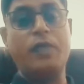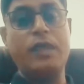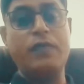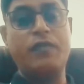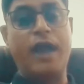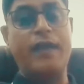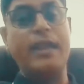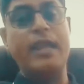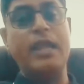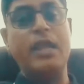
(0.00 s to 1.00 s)
We
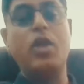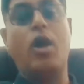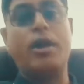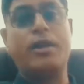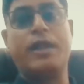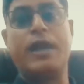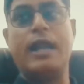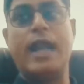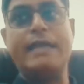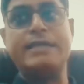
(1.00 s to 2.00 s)
finally got the
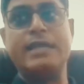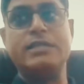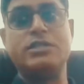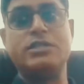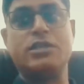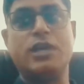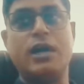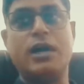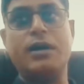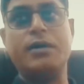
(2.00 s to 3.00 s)
license
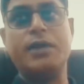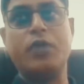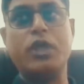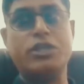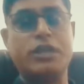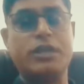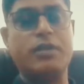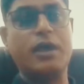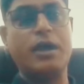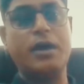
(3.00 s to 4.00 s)
regulation
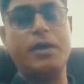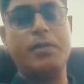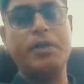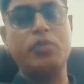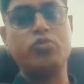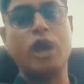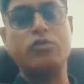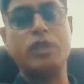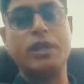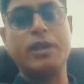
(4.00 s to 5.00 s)
in
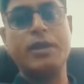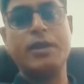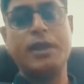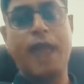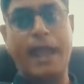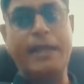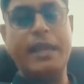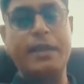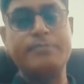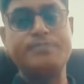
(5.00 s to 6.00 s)

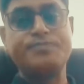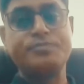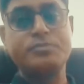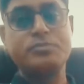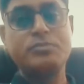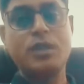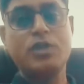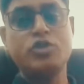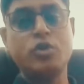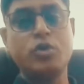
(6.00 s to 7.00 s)
2019.
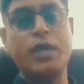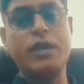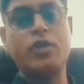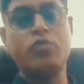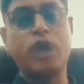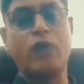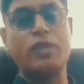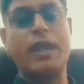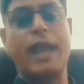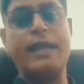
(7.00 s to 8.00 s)
So in
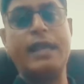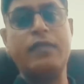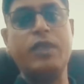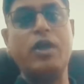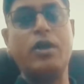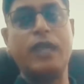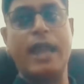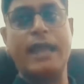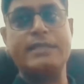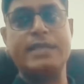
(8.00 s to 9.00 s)
2019, we got the
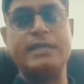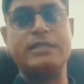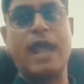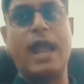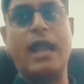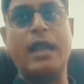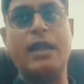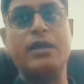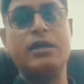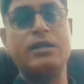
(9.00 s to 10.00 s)
license
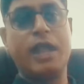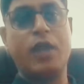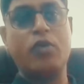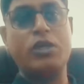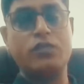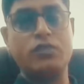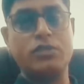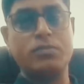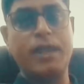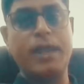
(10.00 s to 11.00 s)
and the regulation
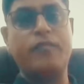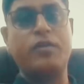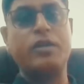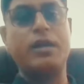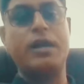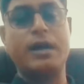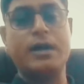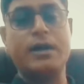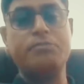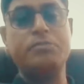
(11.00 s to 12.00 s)
was made for
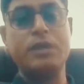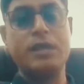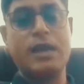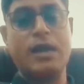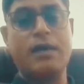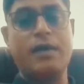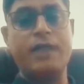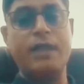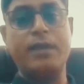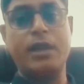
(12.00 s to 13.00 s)
the
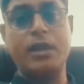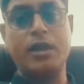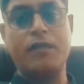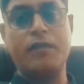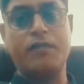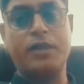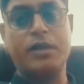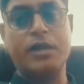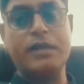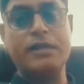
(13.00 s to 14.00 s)
availability of
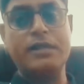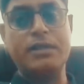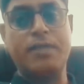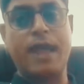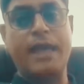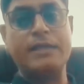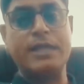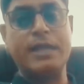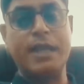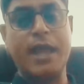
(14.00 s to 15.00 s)
diesel supplies
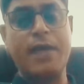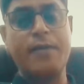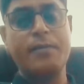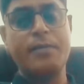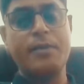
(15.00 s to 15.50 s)
in India.